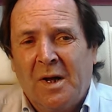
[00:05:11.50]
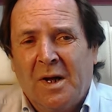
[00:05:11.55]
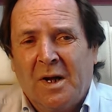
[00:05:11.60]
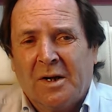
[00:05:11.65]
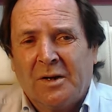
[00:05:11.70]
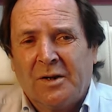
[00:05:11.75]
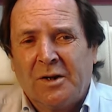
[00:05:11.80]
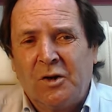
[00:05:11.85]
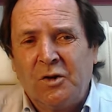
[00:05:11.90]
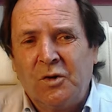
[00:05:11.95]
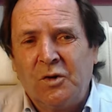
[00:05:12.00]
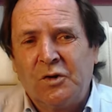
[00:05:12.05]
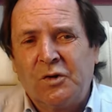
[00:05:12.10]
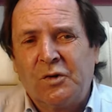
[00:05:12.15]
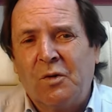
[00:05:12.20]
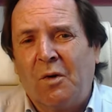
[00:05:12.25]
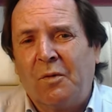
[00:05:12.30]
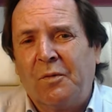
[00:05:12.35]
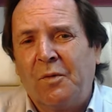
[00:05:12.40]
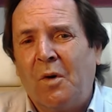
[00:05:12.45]
Now,
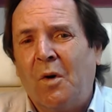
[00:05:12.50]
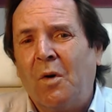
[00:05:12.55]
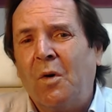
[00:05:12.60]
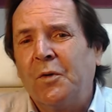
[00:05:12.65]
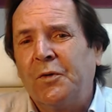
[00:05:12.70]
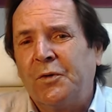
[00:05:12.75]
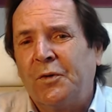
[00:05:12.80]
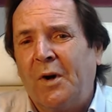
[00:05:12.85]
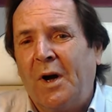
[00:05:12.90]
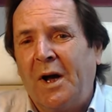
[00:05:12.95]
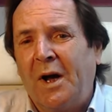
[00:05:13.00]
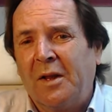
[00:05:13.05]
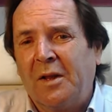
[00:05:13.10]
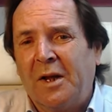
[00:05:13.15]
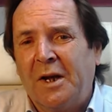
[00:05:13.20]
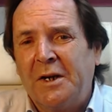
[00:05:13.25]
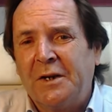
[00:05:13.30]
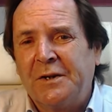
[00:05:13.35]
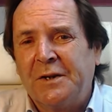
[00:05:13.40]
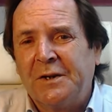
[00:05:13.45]
Yushkov also
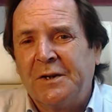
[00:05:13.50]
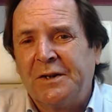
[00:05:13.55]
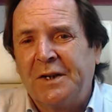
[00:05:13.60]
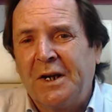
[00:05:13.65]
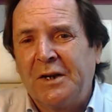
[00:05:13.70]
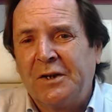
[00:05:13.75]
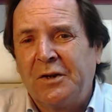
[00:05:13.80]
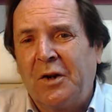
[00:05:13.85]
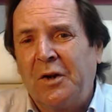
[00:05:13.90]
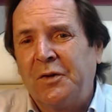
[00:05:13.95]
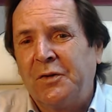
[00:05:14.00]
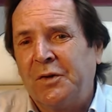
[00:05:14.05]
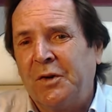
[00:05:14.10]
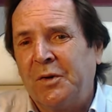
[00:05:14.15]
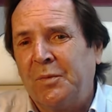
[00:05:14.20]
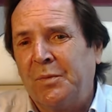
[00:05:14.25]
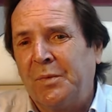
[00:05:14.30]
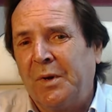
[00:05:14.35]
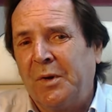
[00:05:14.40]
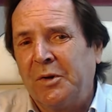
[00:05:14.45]
highlights the
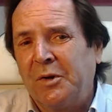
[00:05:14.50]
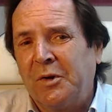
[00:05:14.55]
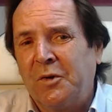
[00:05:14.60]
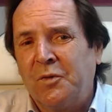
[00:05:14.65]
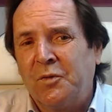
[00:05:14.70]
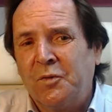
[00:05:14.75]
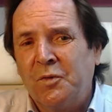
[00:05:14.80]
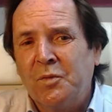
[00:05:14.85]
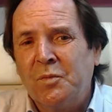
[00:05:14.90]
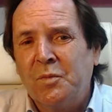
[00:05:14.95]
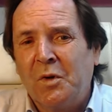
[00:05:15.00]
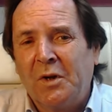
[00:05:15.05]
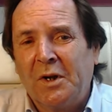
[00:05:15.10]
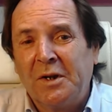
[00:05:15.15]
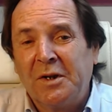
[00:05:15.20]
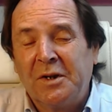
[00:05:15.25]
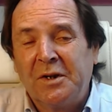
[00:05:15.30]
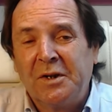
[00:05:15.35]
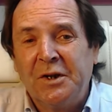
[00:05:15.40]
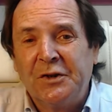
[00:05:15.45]
600 billion ruble
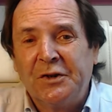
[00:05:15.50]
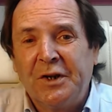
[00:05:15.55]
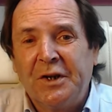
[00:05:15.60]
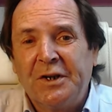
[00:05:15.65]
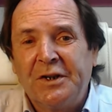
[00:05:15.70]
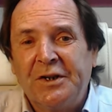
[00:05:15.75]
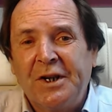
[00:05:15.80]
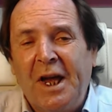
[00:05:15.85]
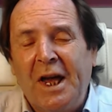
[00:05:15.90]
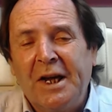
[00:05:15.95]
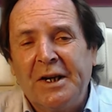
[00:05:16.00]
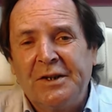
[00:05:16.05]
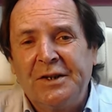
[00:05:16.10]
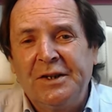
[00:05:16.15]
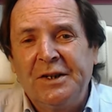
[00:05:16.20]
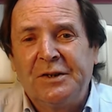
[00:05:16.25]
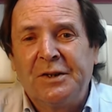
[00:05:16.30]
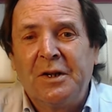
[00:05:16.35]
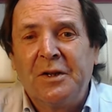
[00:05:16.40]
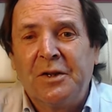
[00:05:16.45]
increase in
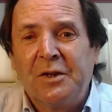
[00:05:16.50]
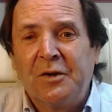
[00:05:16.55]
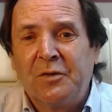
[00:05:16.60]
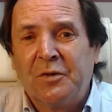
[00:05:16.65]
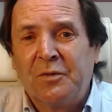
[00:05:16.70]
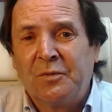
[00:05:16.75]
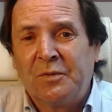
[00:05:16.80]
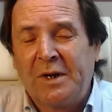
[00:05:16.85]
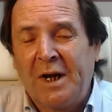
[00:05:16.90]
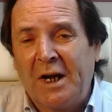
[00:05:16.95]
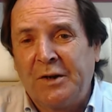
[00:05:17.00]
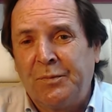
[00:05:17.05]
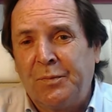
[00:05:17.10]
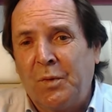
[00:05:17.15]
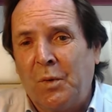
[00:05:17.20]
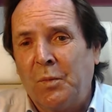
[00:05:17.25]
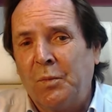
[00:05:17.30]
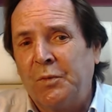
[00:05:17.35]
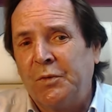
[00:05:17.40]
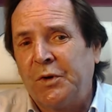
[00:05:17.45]
taxes that the
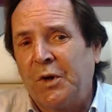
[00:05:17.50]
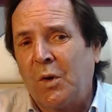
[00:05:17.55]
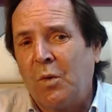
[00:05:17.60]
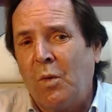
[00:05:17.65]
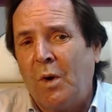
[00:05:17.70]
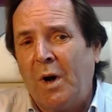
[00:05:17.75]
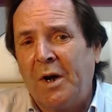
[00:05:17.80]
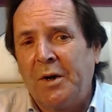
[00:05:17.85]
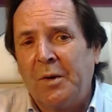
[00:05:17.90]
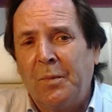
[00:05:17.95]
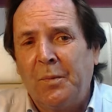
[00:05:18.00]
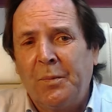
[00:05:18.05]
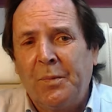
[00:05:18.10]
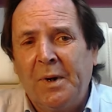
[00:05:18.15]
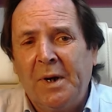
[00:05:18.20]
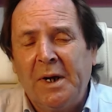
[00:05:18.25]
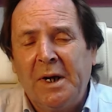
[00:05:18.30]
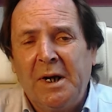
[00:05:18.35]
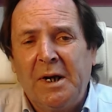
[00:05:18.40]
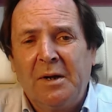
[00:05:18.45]
Gazprom was required to
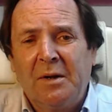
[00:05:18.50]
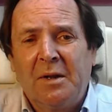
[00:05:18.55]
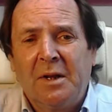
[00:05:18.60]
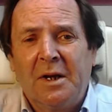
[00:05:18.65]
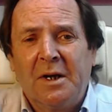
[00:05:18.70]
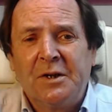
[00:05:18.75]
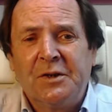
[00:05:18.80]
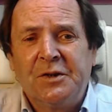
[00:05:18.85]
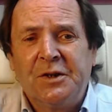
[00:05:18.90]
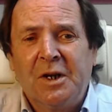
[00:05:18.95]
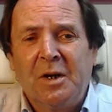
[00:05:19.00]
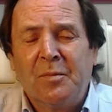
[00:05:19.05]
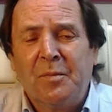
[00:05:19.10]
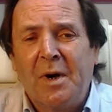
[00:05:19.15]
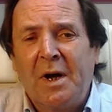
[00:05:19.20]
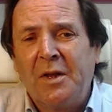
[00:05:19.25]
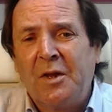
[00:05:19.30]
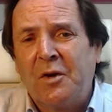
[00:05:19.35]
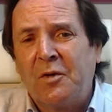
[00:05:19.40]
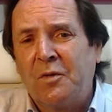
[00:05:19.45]
pay last year
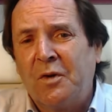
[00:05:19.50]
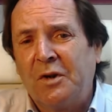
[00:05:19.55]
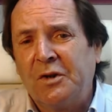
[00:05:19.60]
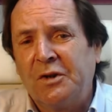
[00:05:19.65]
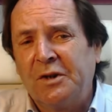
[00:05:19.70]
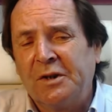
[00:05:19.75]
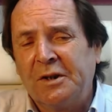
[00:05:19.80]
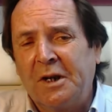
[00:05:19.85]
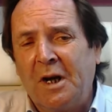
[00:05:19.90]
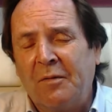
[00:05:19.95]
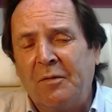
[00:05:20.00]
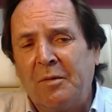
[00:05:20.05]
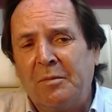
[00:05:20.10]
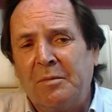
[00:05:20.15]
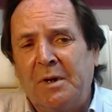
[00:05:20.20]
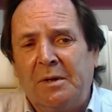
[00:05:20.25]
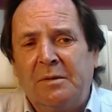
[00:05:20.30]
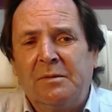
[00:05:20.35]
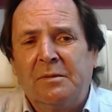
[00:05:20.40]
by the Russian government.